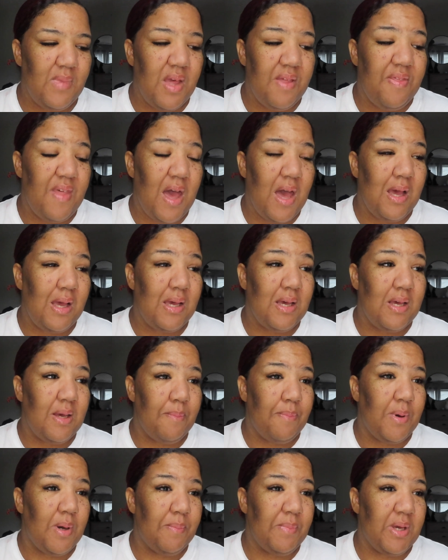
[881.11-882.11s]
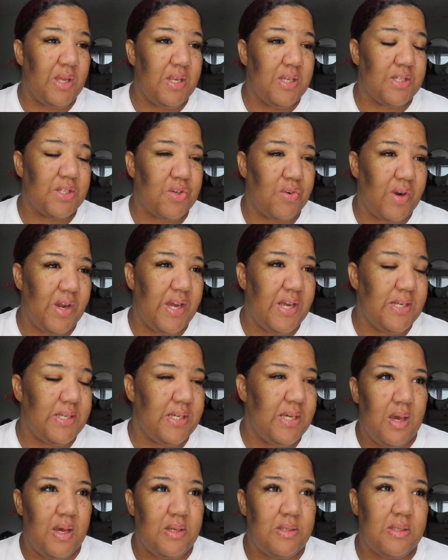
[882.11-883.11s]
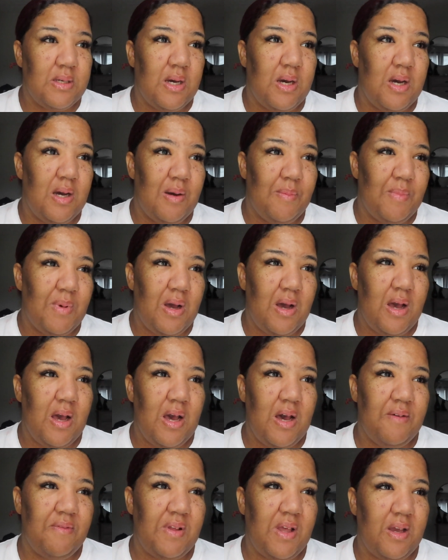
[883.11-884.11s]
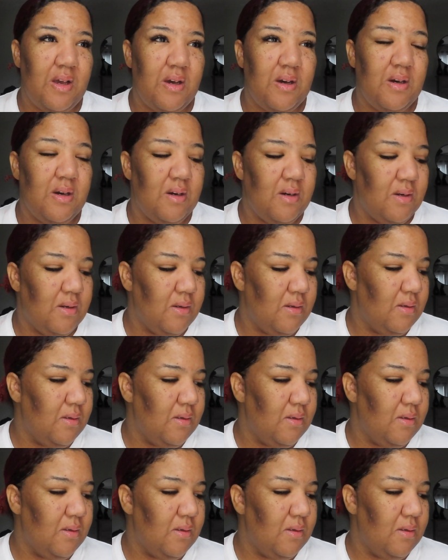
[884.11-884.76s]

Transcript: that pumpkin is great. And um, I have like a